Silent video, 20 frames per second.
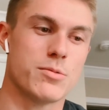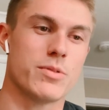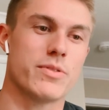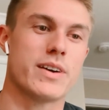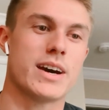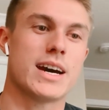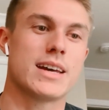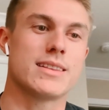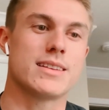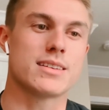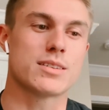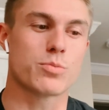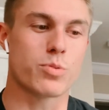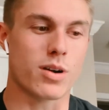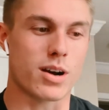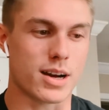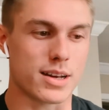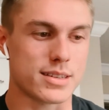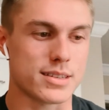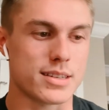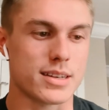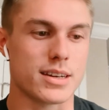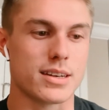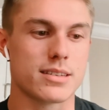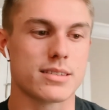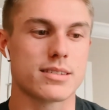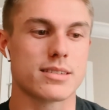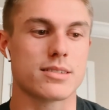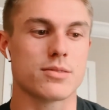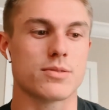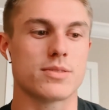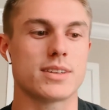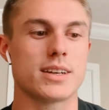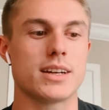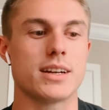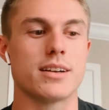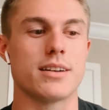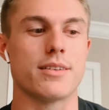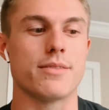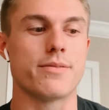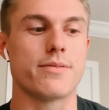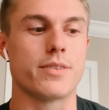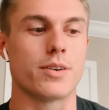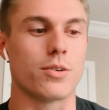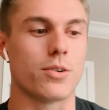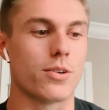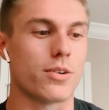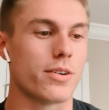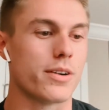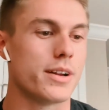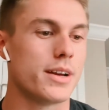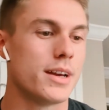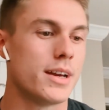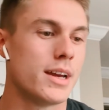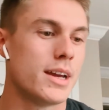we've had this process, we've seen it unfold,